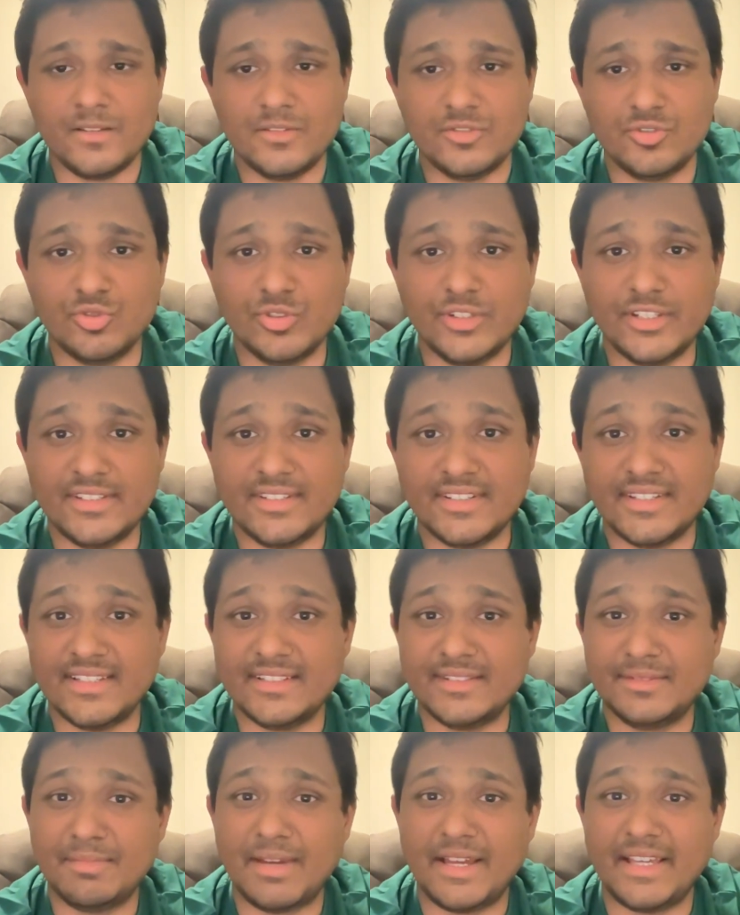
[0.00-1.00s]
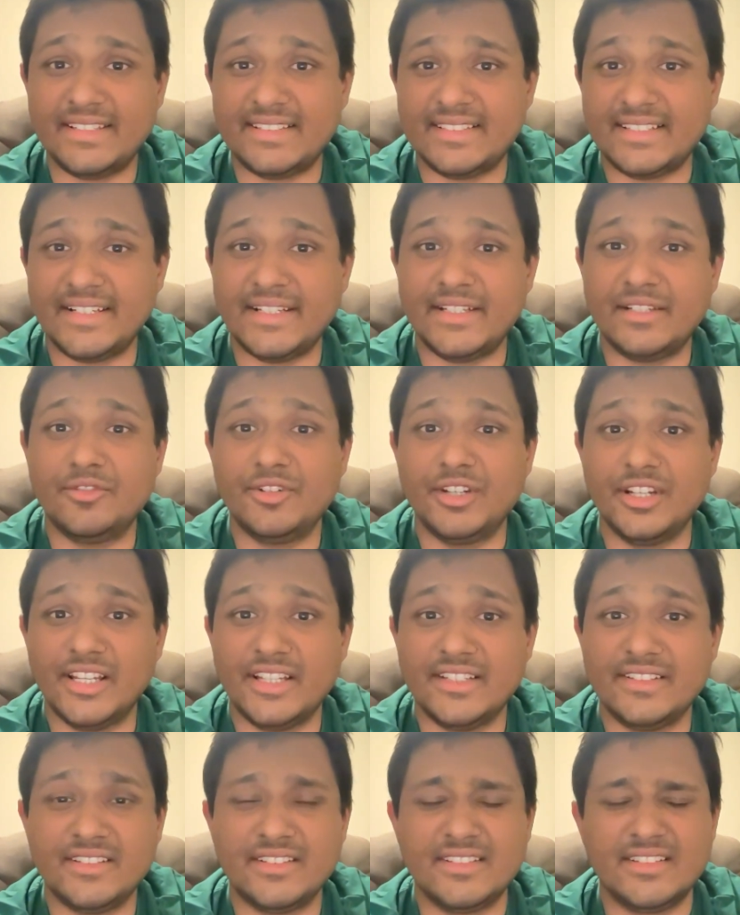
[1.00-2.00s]
So this is my second
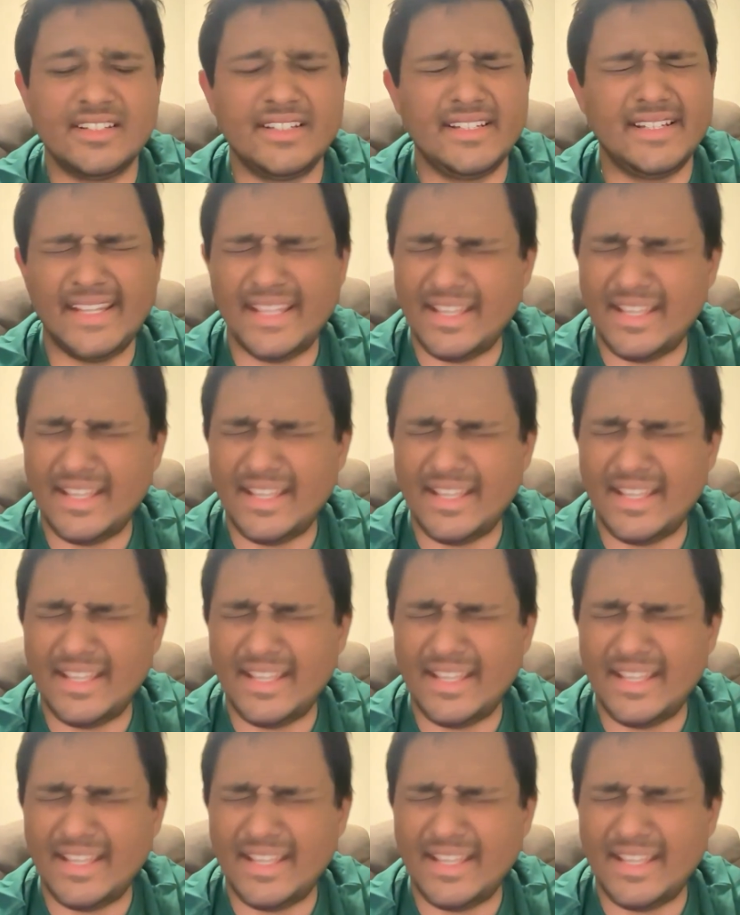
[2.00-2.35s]
realization.